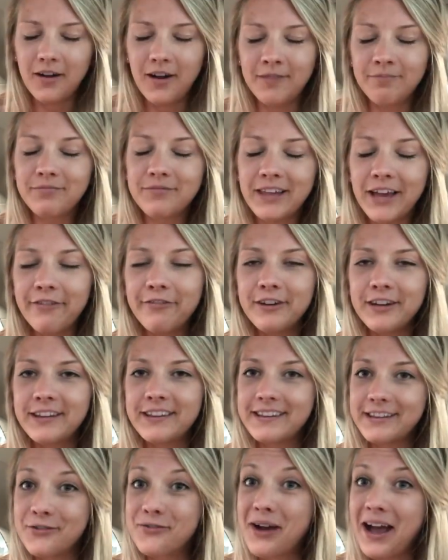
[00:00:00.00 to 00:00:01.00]
I'm definitely
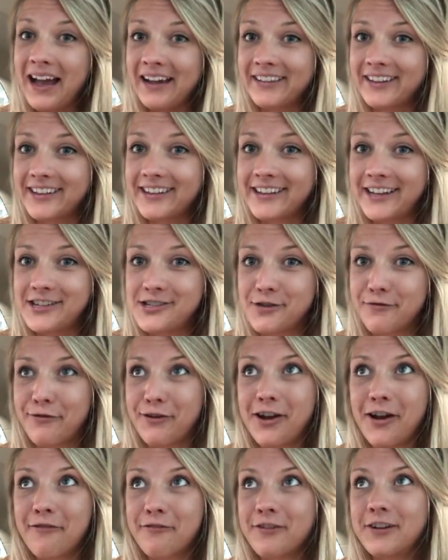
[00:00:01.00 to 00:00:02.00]
still at this stage of
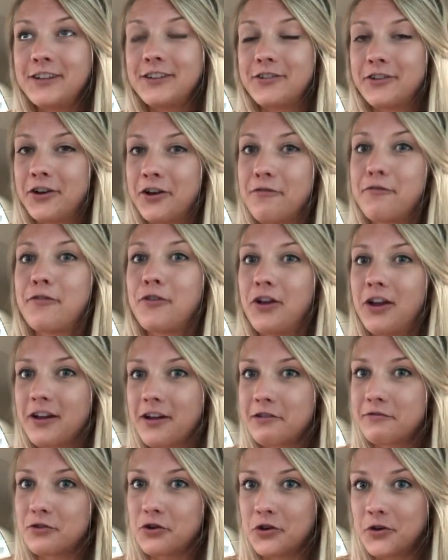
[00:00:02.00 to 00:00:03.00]
recovery, so I don't feel
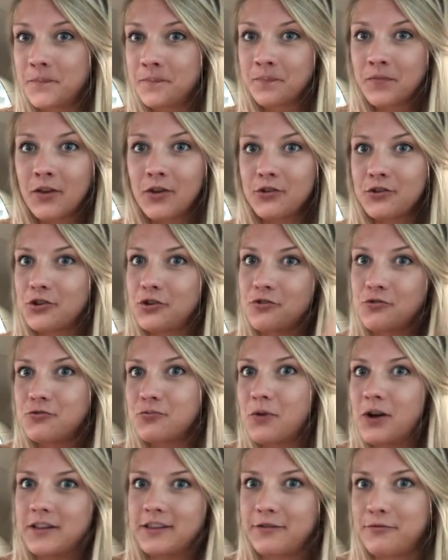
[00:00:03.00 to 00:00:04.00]
like I've got huge
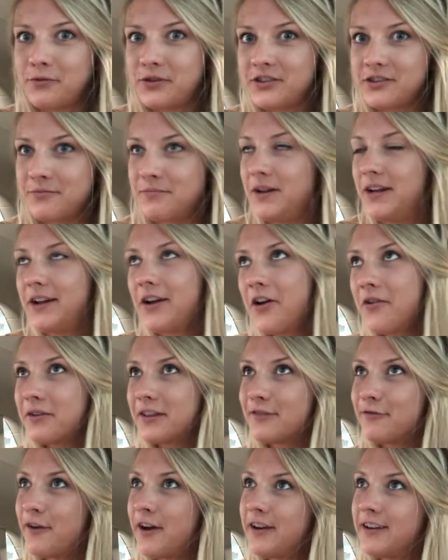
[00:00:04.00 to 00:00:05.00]
words of wisdom like, oh,
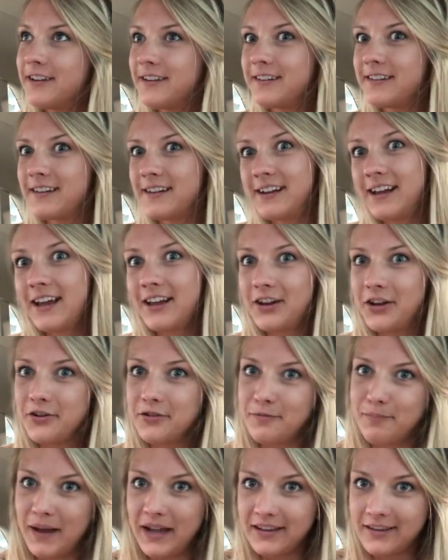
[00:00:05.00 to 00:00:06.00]
it's fine, it's gonna get
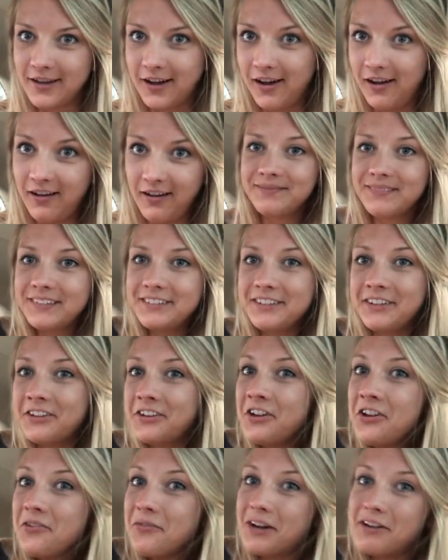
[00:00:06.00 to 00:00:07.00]
loads better. Because I
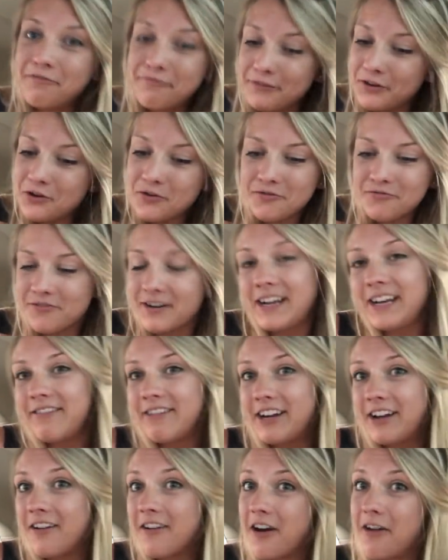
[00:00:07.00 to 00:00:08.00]
know I feel really,
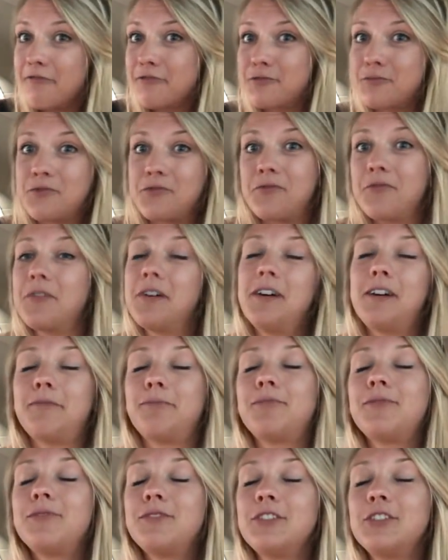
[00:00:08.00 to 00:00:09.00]
really uncomfortable.
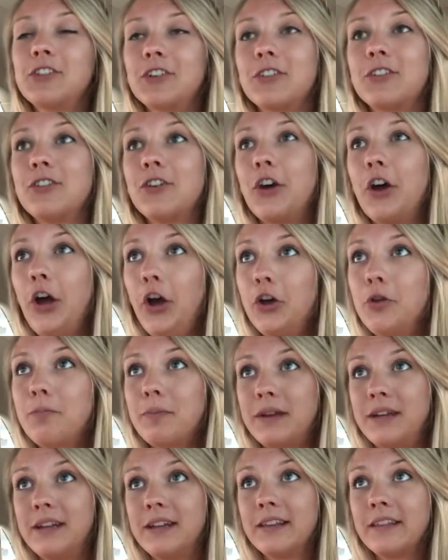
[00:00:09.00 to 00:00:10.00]
I'm just
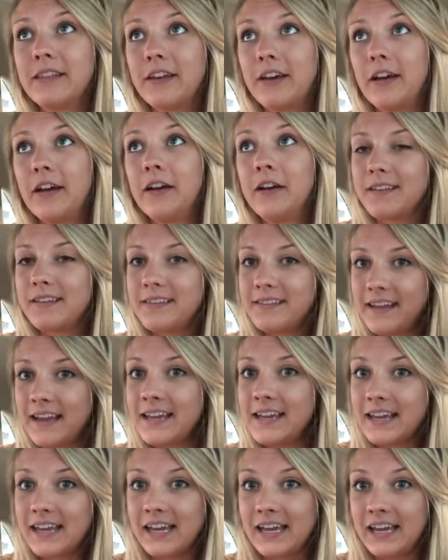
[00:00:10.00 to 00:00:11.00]
hoping that
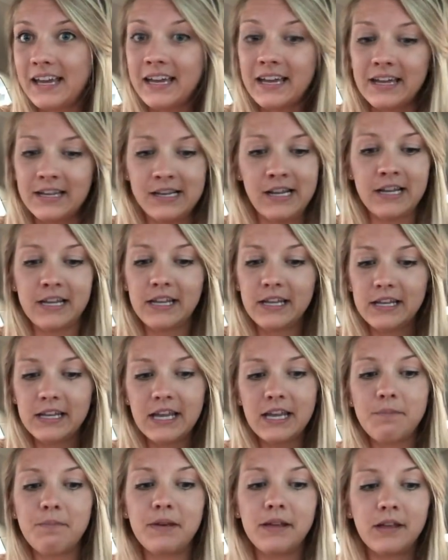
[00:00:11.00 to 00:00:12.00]
staying here and like
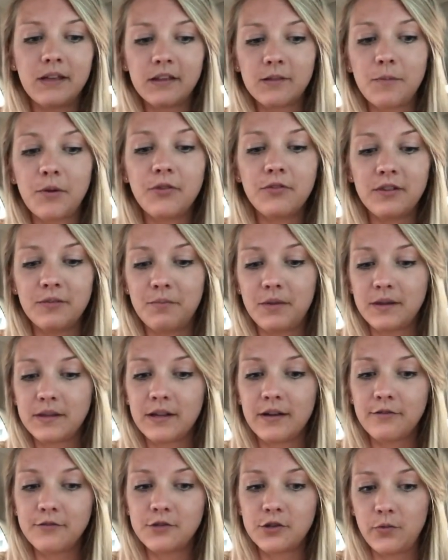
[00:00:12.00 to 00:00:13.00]
keeping exposing
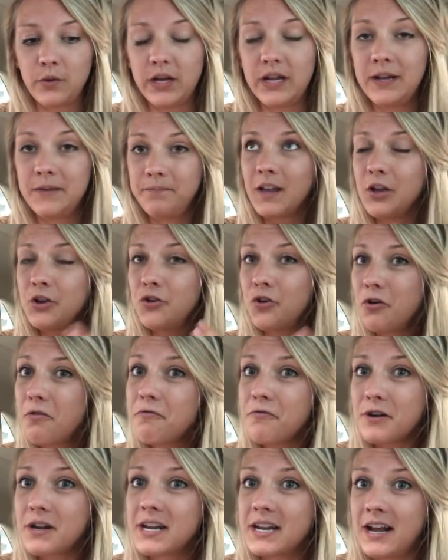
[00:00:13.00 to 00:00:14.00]
myself to it,
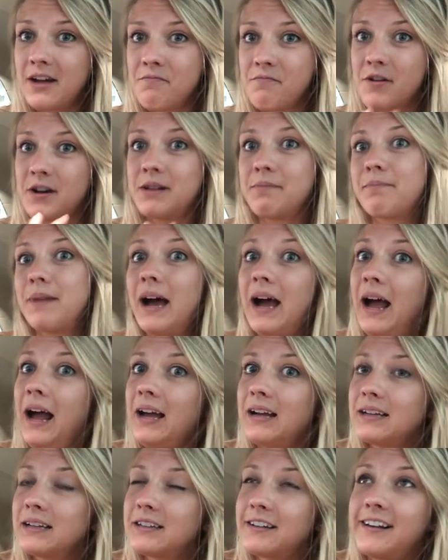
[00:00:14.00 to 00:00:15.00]
not freaking out and running
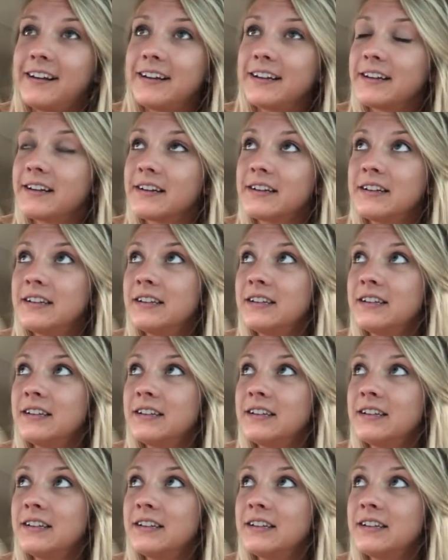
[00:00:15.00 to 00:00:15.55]
back, like,